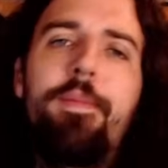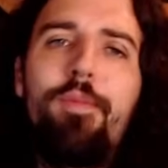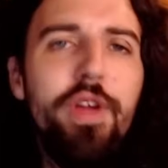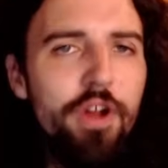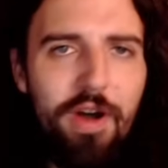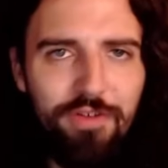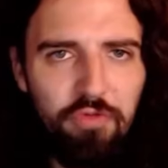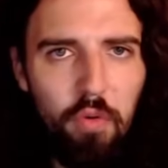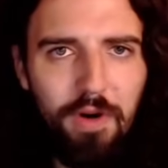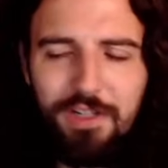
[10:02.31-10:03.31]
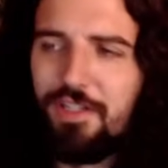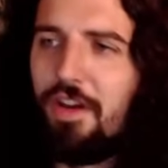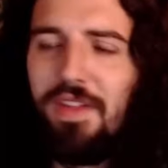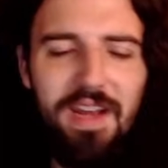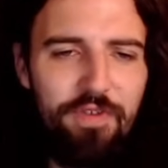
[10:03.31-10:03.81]
We know how the rule works, though.
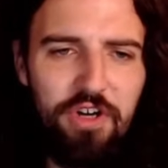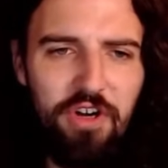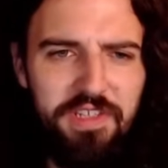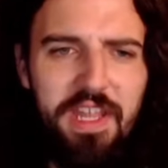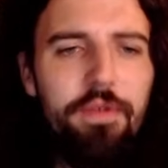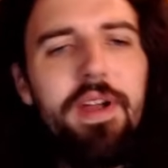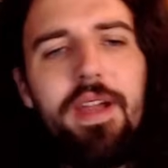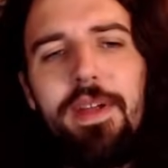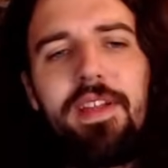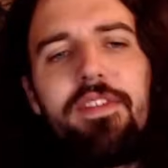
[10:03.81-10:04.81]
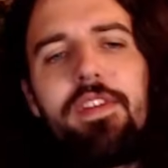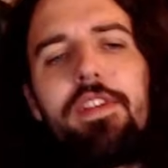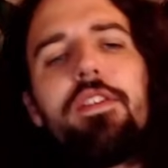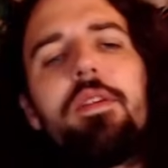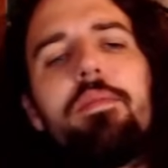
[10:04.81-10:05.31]
They never call it that way. I'm not going to sit here
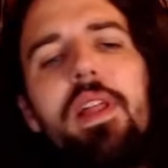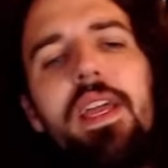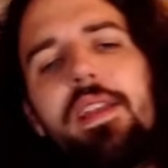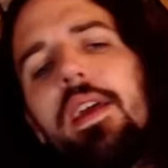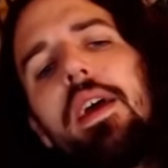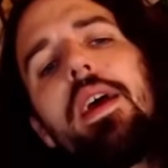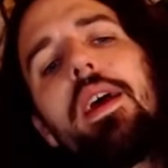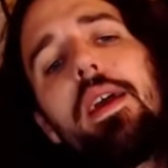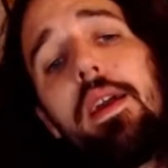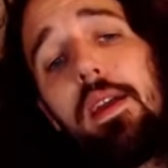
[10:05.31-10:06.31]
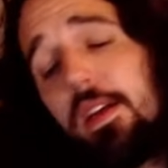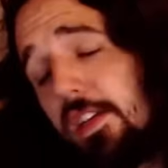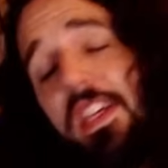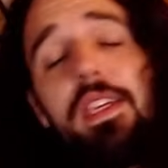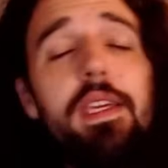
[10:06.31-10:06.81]
and complain. Because
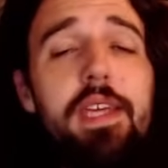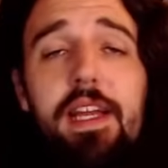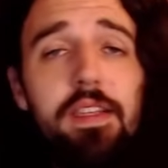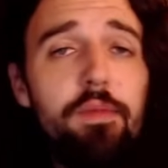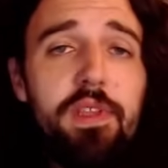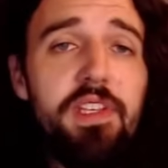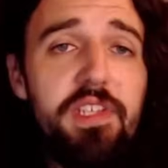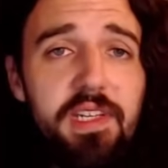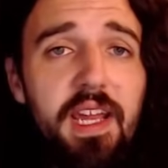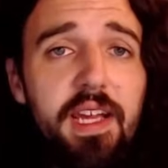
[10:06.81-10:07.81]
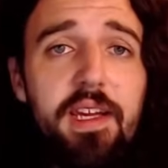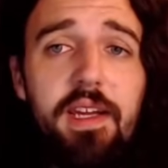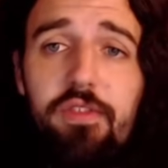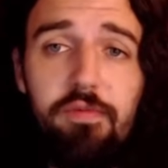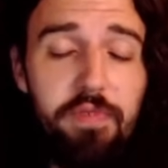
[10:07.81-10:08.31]
Geeky gets him with a stick.
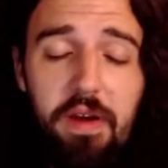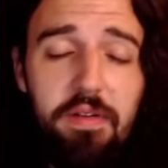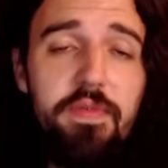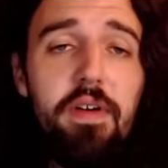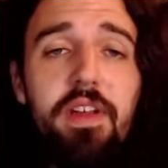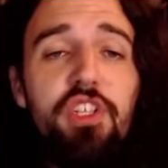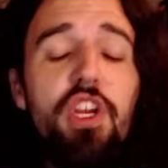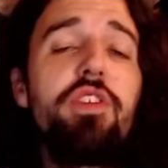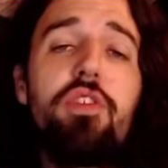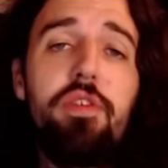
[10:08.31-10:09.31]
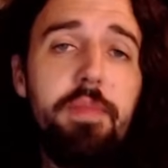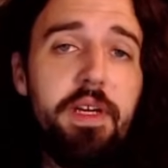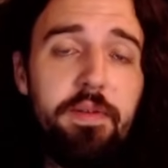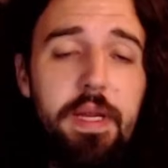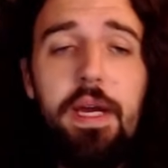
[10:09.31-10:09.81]
It's very, very gentle,
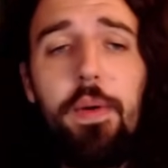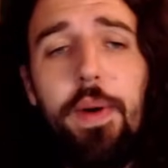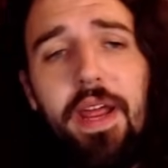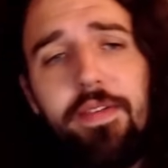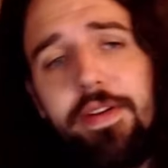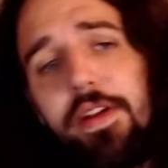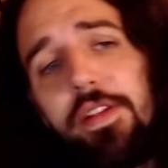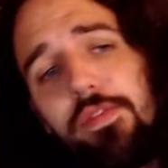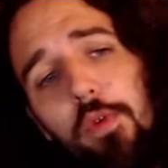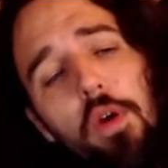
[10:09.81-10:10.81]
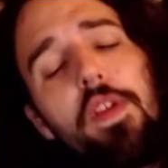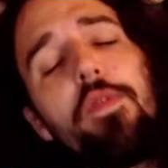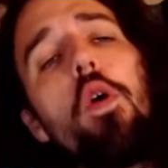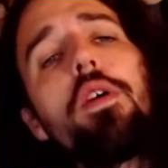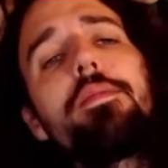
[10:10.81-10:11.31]
but whatever. It's
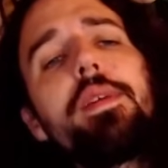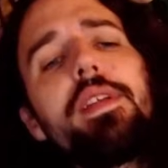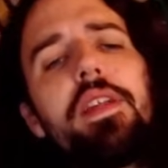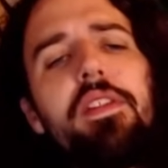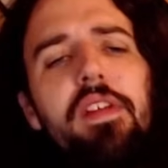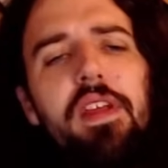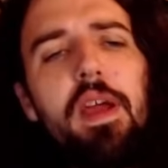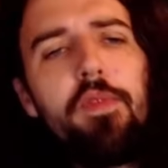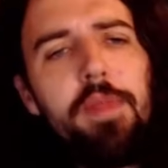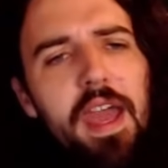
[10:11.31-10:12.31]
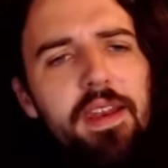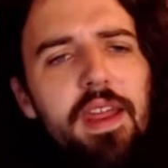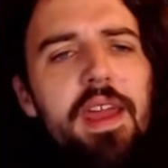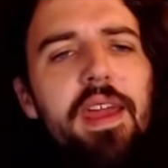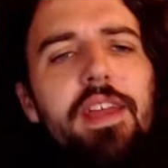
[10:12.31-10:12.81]
4v4, and nothing's going to come from that.
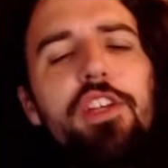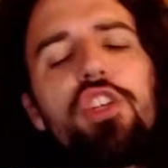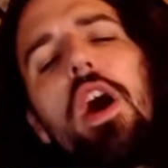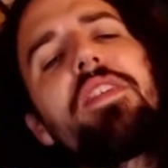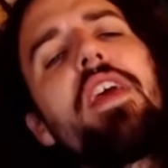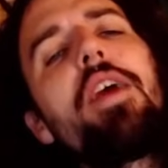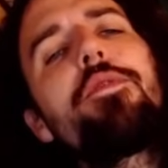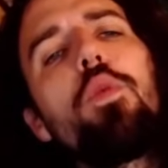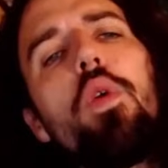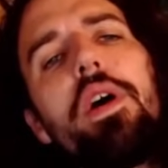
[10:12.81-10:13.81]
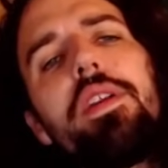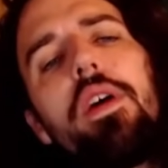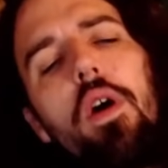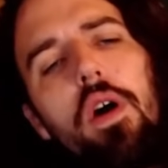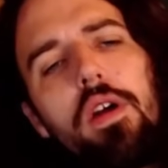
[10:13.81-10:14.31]
And the shots after one
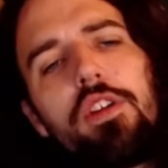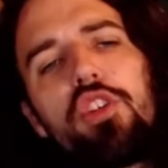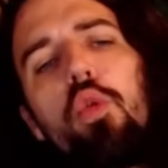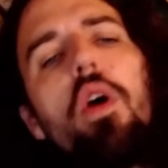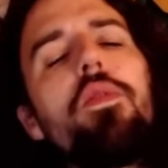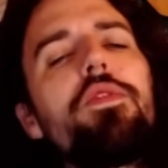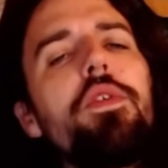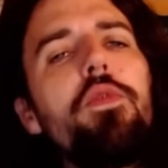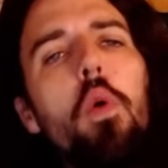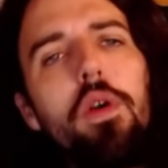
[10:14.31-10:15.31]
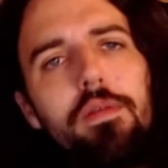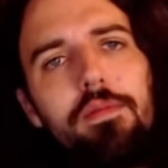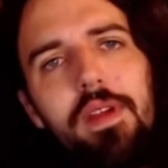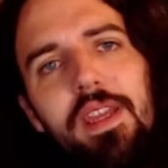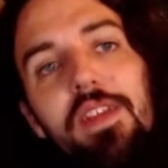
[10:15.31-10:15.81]
are 12-4
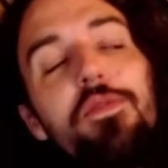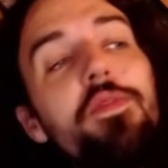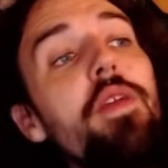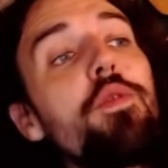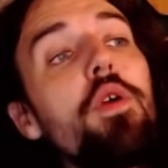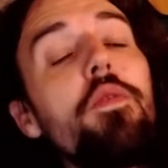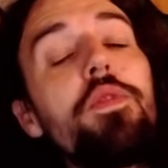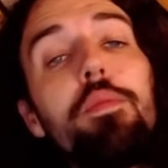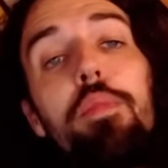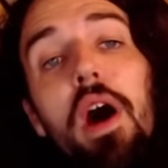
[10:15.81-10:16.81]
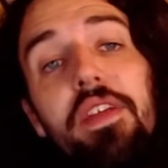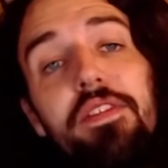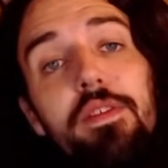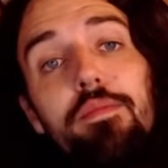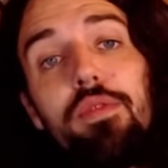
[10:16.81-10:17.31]
in favor of the
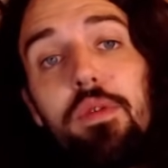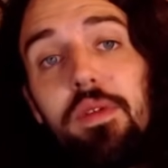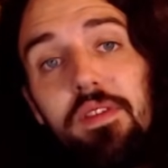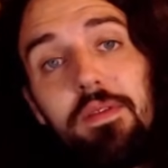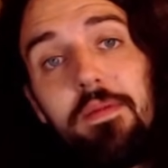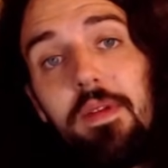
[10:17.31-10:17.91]
Boston Bruins.